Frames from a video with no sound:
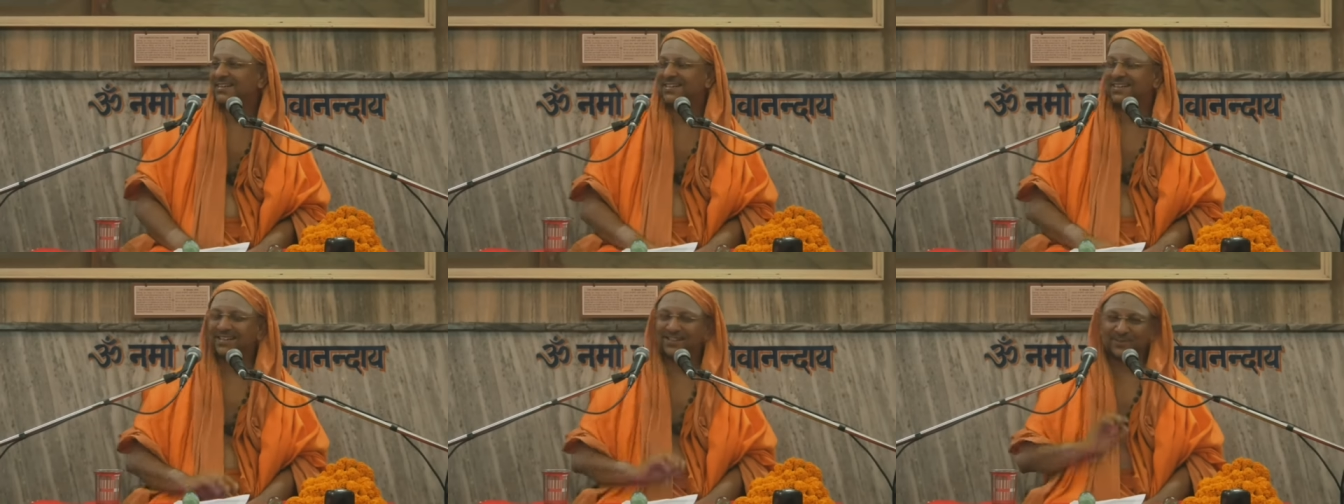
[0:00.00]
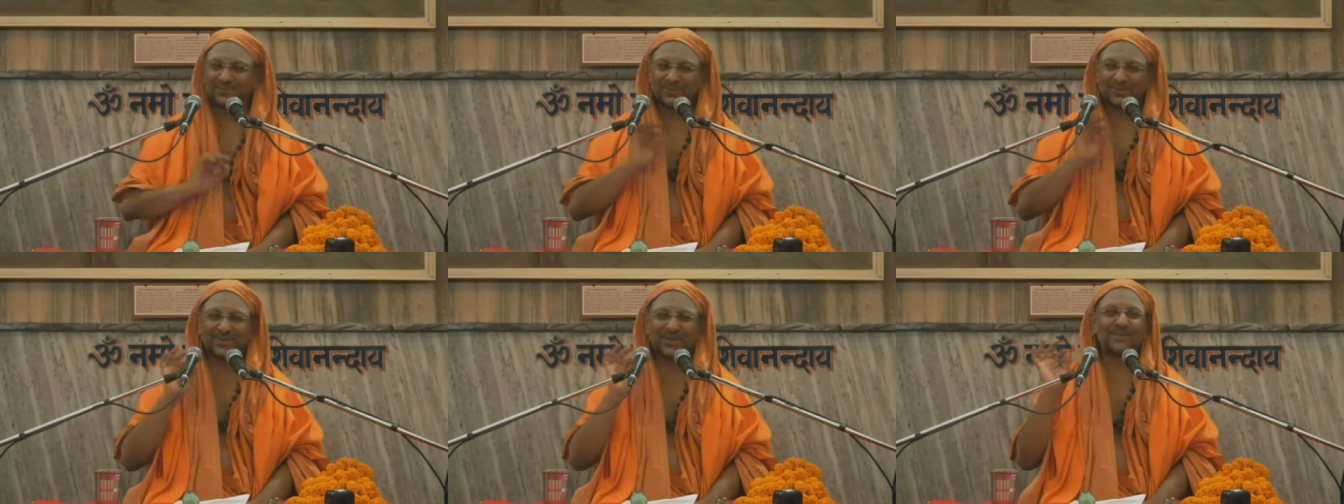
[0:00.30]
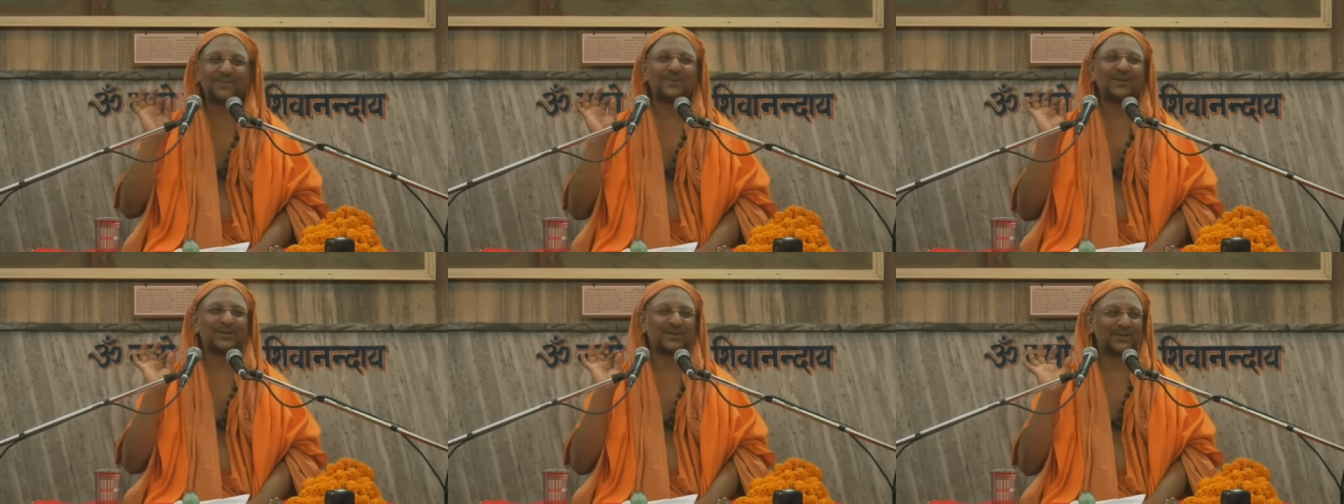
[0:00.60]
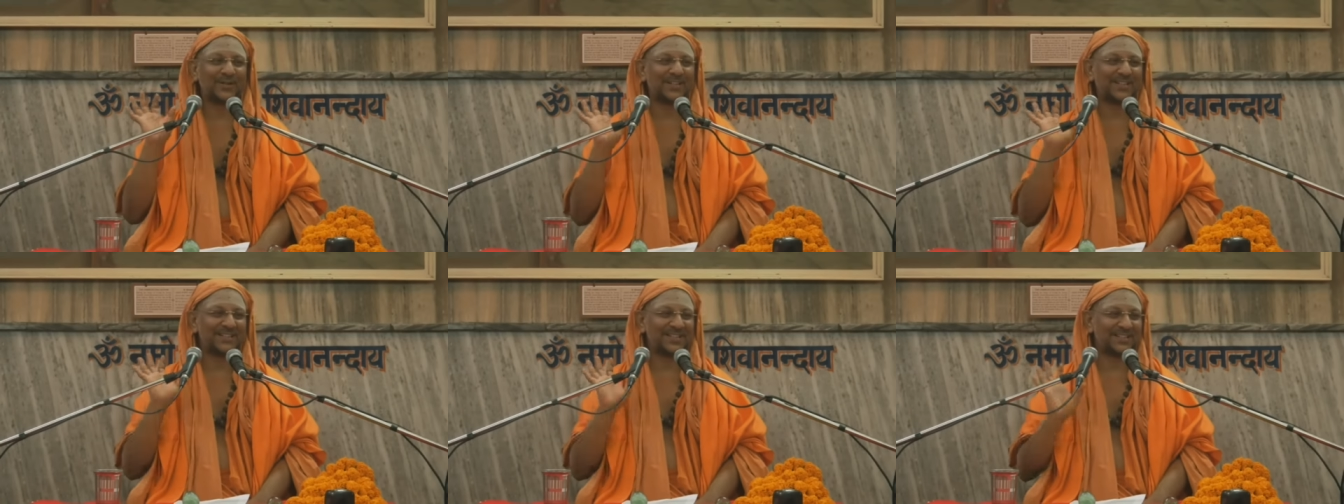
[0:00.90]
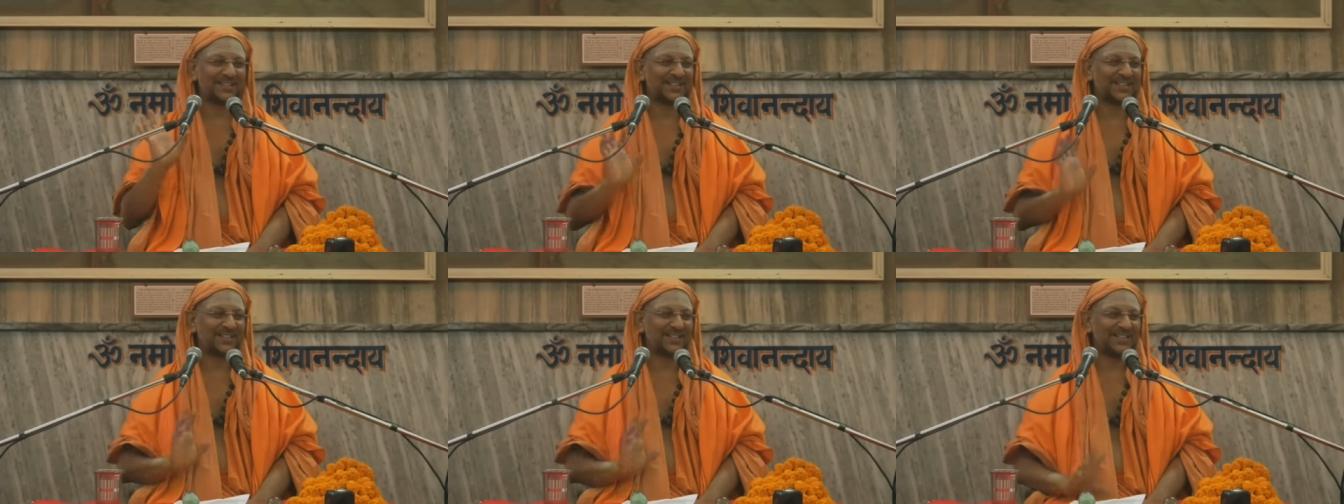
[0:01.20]
Then you will be able to
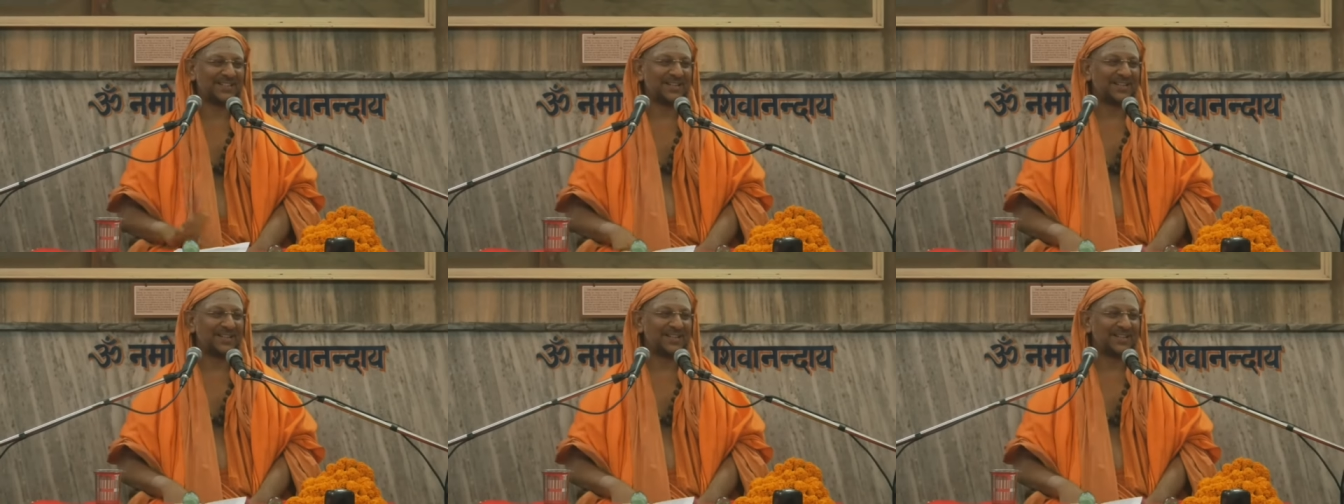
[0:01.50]
listen.